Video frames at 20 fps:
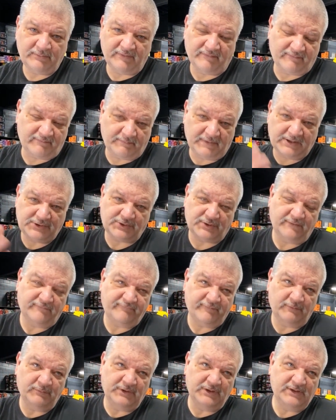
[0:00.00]
especially
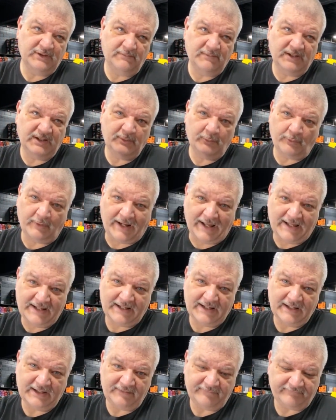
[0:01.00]
from eBay where I
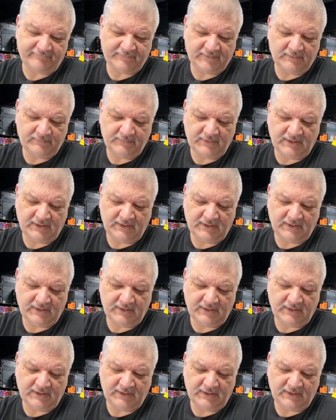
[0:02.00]
got it from.